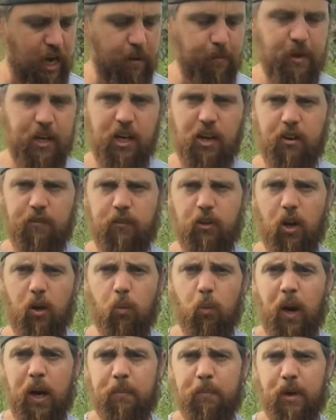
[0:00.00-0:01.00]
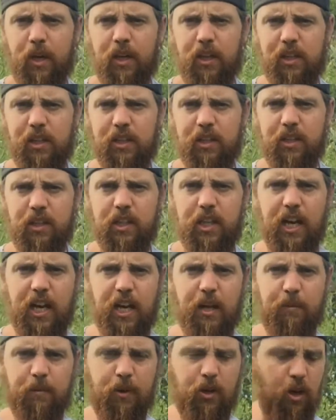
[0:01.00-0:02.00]
Here I've got 1 mil. You can
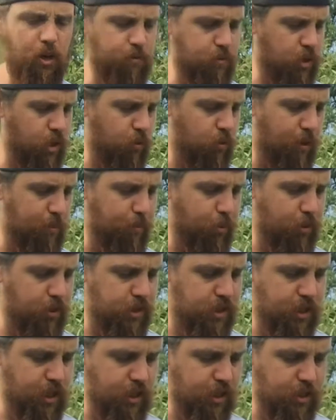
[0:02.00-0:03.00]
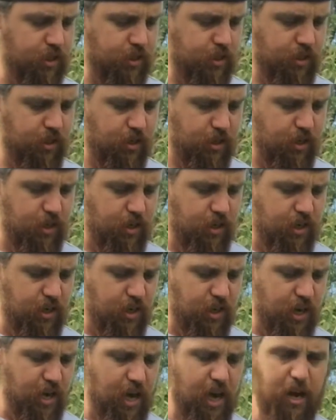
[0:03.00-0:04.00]
go up to
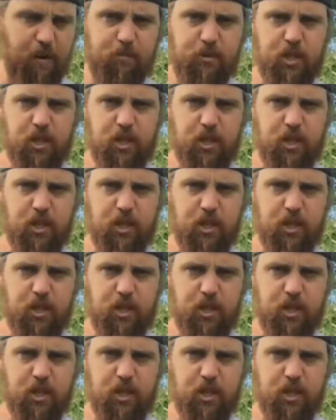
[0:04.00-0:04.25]
1.6.